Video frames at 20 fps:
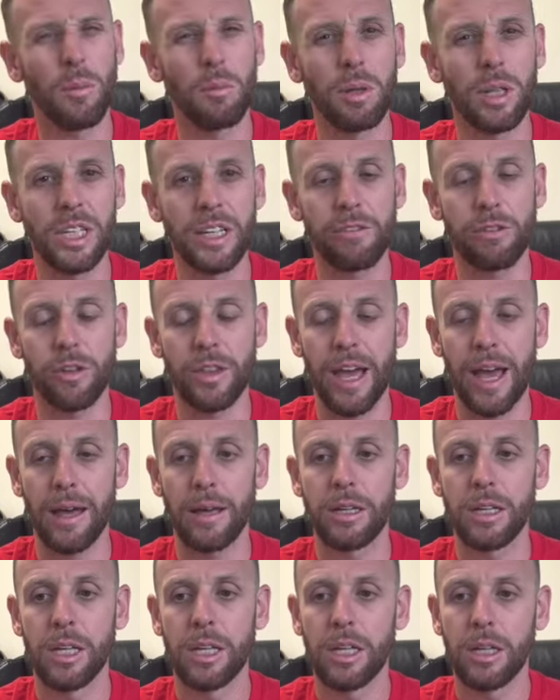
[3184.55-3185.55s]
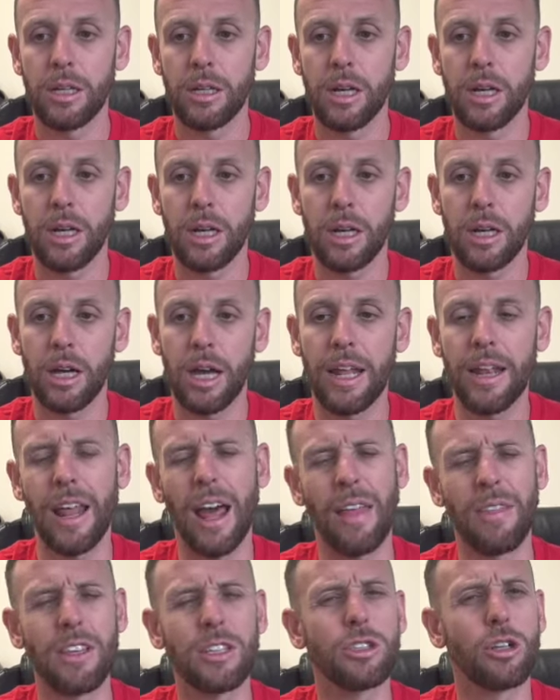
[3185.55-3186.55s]
believer that,
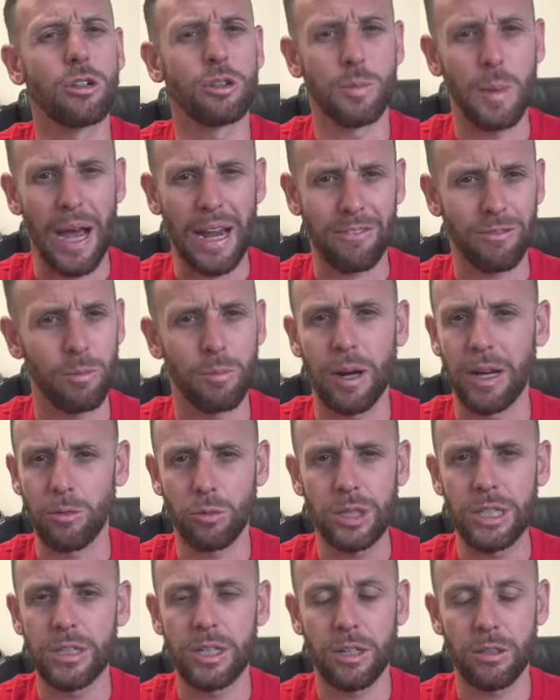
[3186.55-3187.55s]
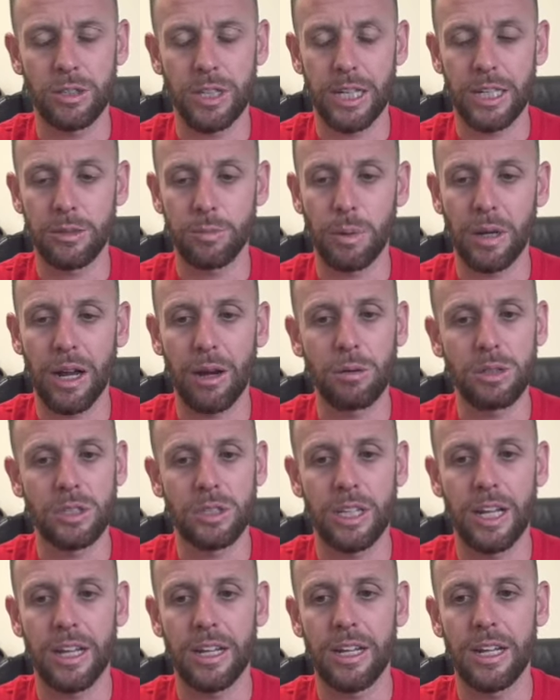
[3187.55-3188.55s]
and this goes back from my retail days, but I always
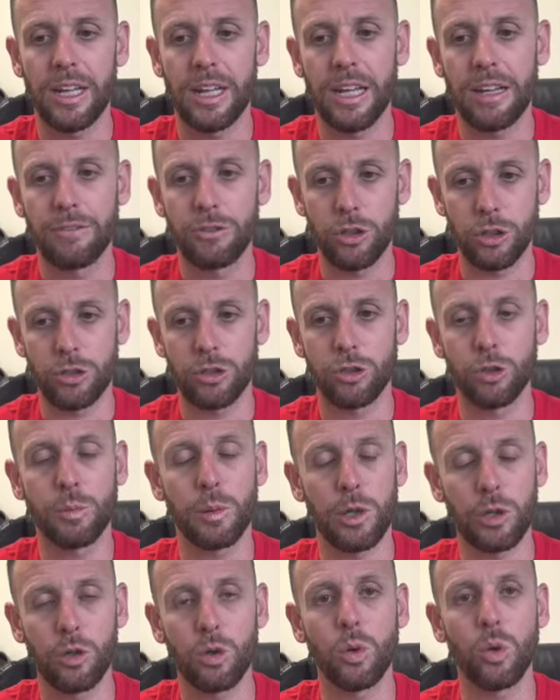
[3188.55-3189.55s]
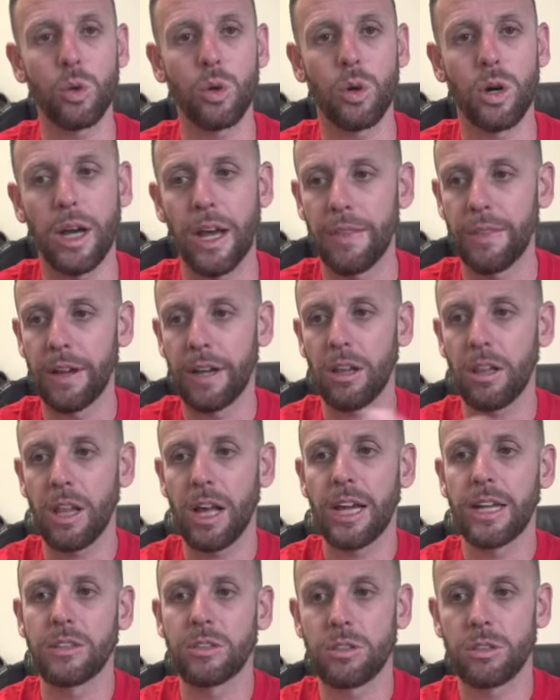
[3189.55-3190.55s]
said, if you're super cool and the
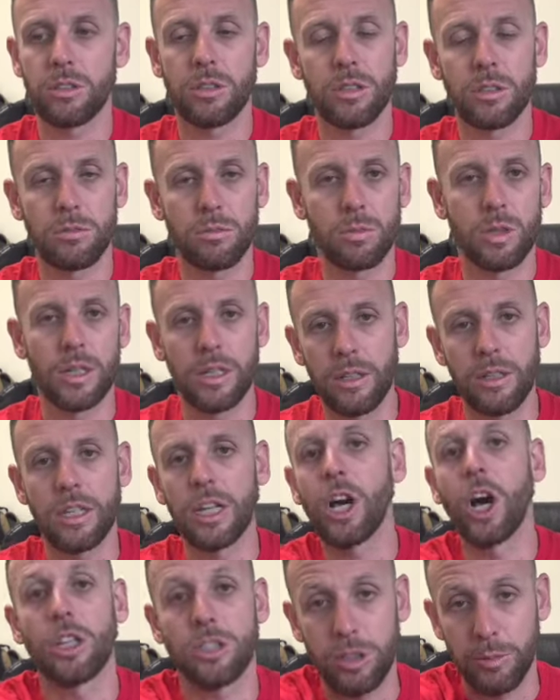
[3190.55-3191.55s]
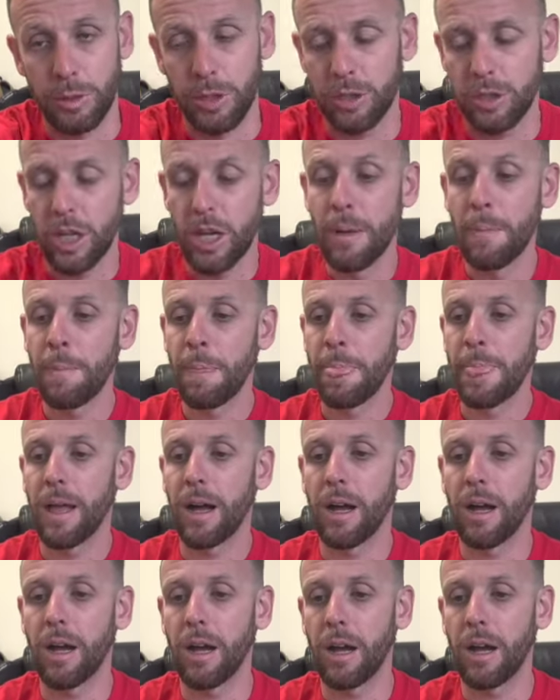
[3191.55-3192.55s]
clients, the customers
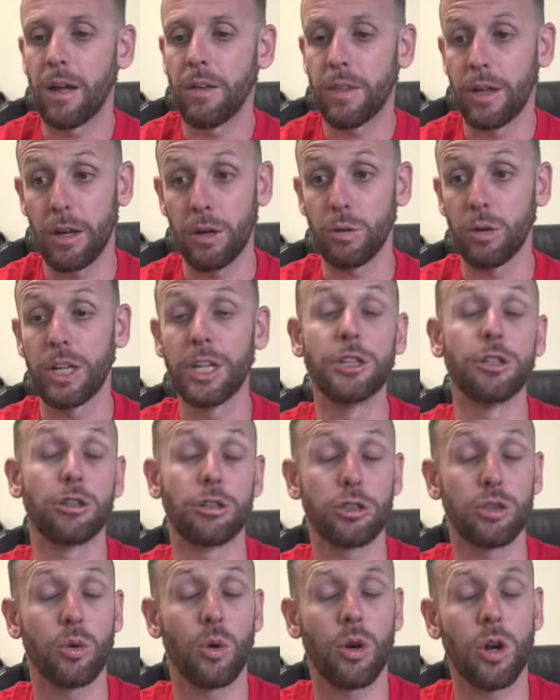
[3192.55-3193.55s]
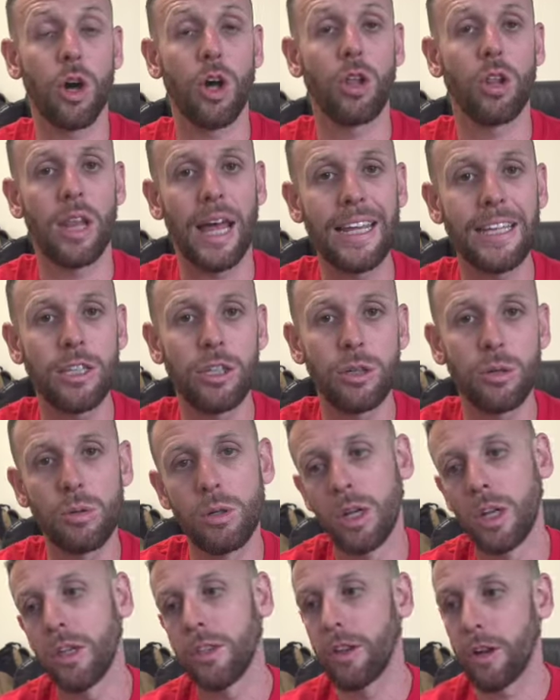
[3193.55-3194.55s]
that are in your store all like you,
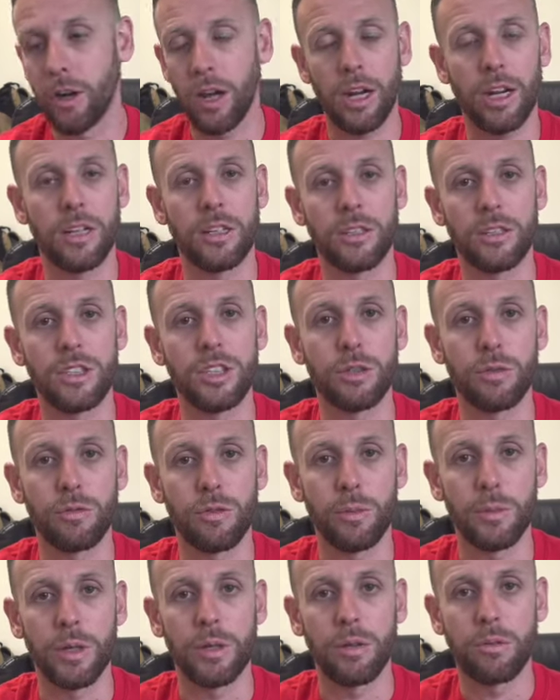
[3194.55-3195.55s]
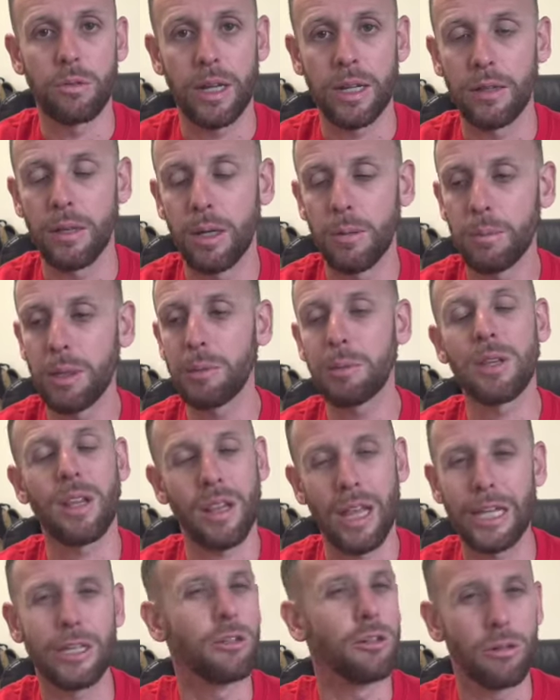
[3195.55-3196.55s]
they're not going to steal from you, right? People that
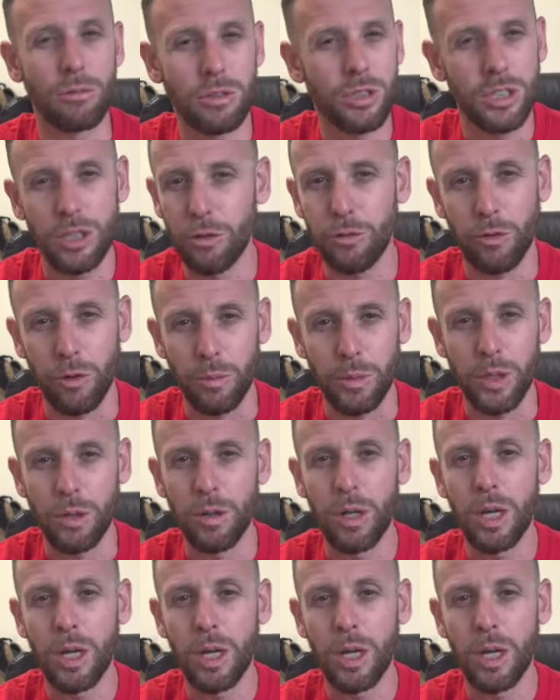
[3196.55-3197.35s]
like you don't steal from you.